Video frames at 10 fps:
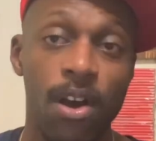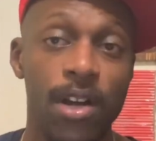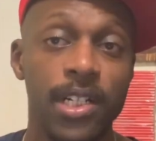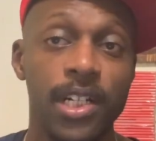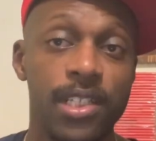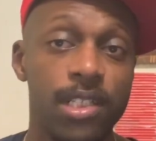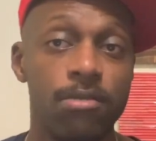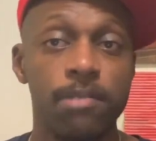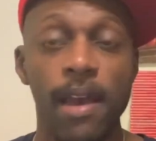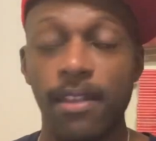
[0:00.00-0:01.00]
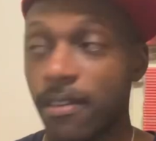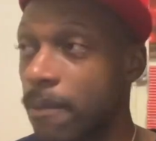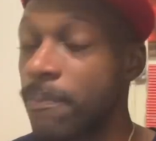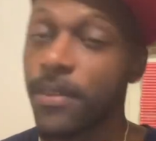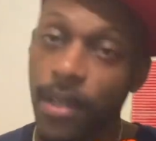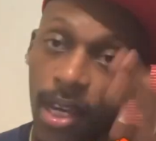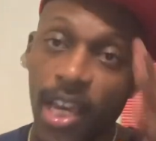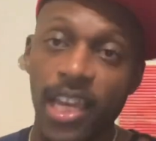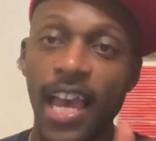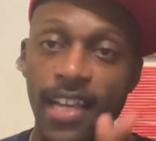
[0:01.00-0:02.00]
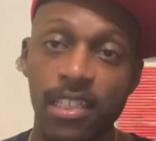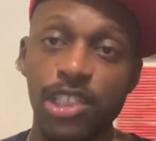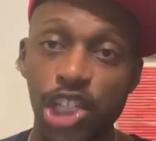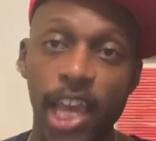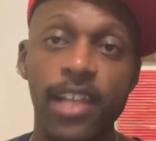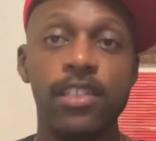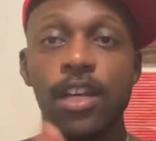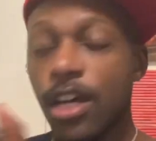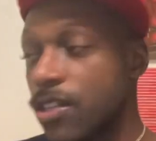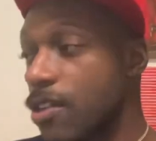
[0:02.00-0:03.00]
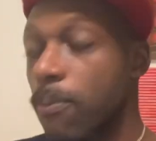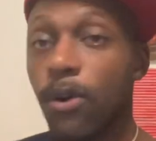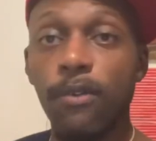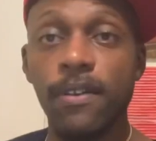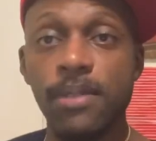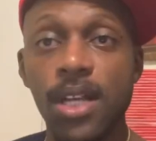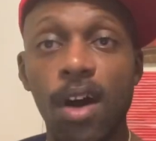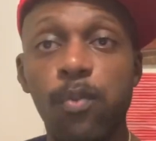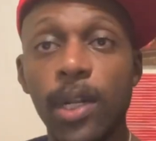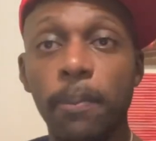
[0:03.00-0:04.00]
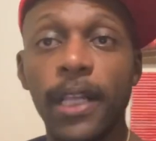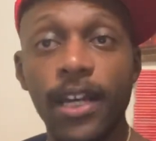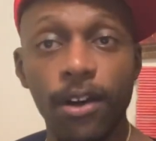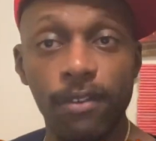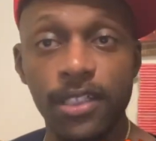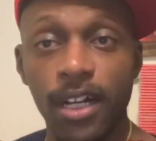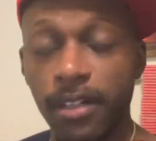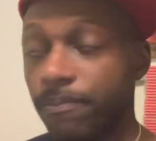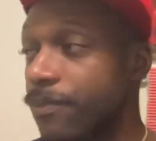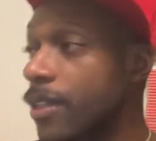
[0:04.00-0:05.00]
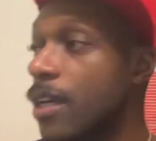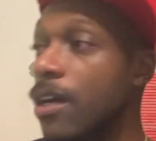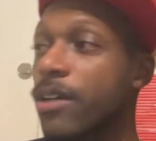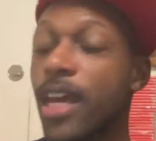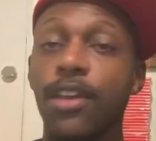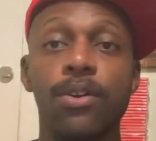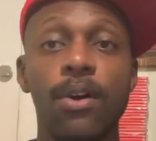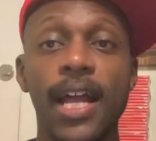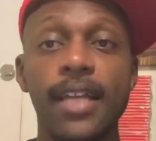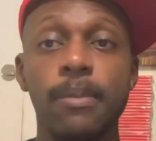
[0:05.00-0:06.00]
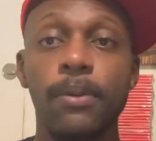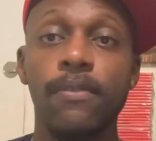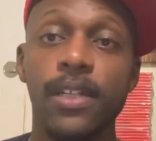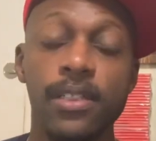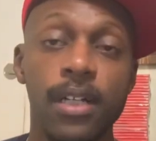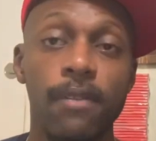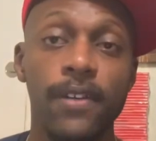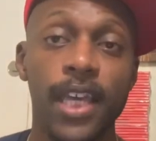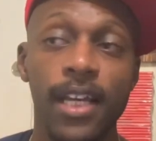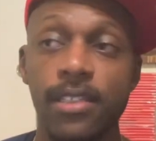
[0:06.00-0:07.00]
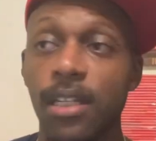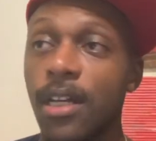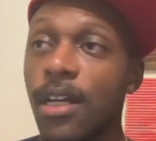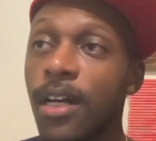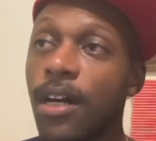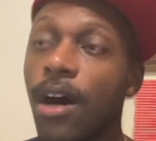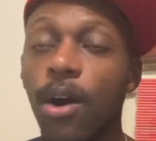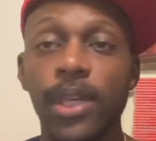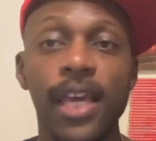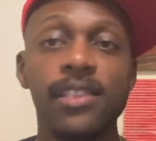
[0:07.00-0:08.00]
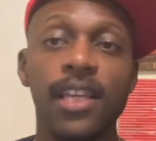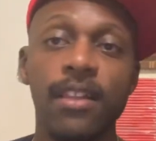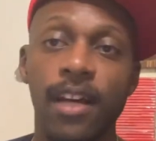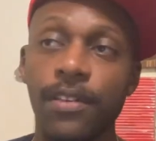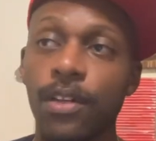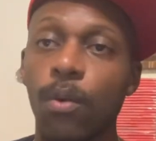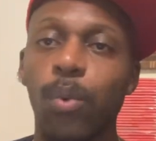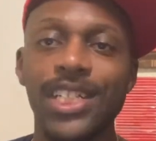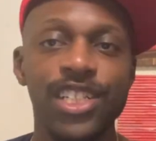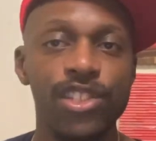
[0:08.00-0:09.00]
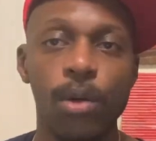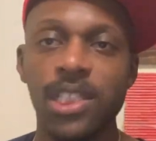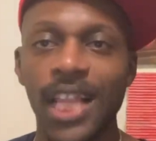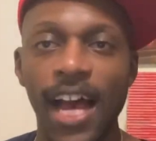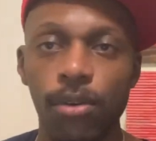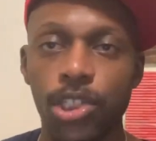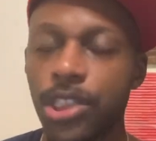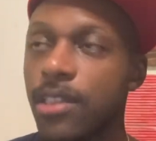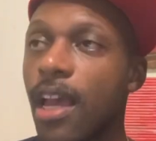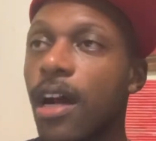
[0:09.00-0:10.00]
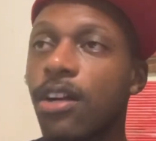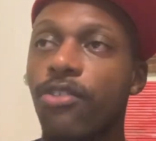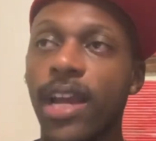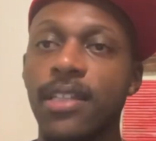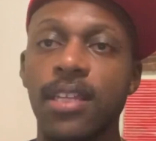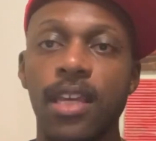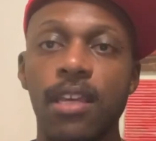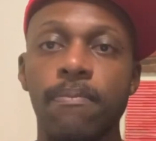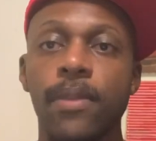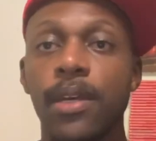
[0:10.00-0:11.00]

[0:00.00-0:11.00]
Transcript: Harden and disrespecting him. He has his chance to prove himself when the playoffs come. Okay, you're going to have to prove yourself against OKC Thunder, which is no slouch. They're a great team